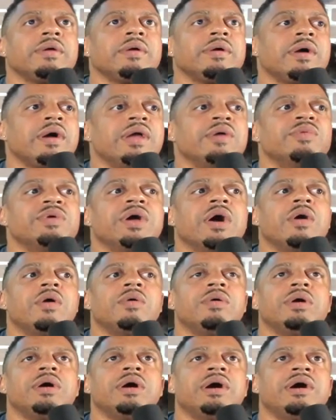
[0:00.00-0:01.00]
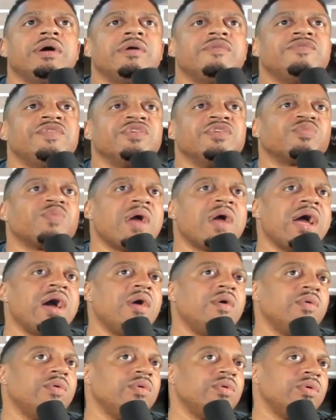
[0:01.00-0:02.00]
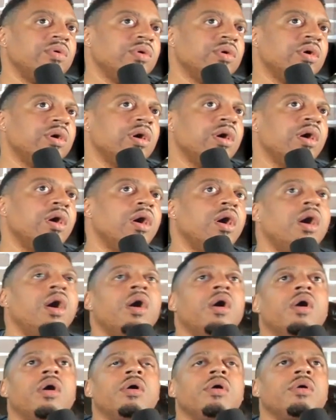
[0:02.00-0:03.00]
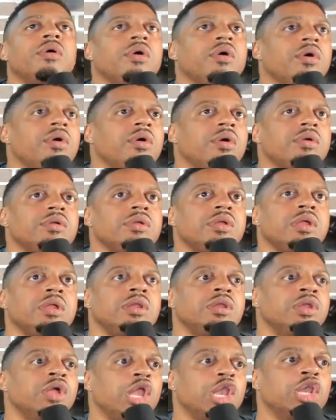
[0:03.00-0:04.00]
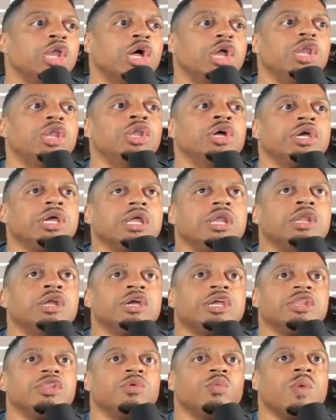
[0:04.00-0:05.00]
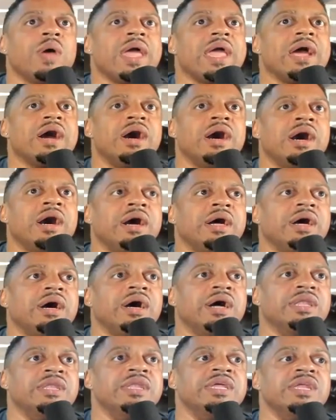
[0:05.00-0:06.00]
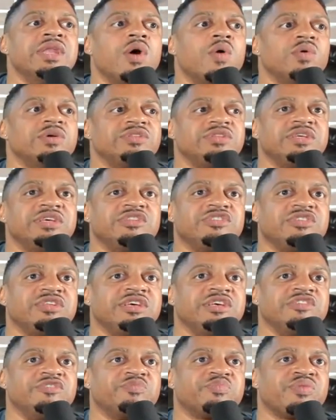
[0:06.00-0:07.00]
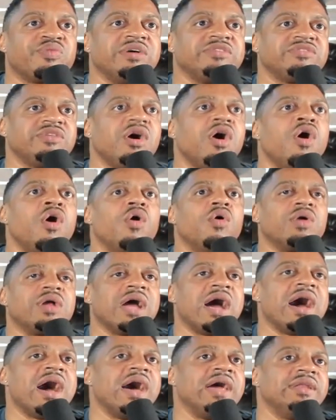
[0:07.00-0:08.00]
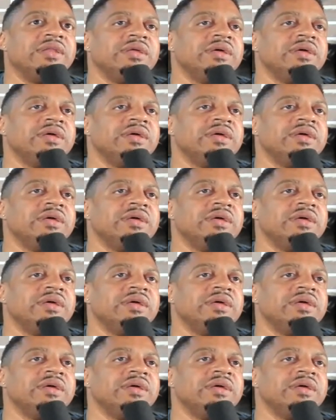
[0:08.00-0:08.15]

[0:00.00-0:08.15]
All right, here we go. Fifth round. Oh, look at the way Nino is pressed. Oh God.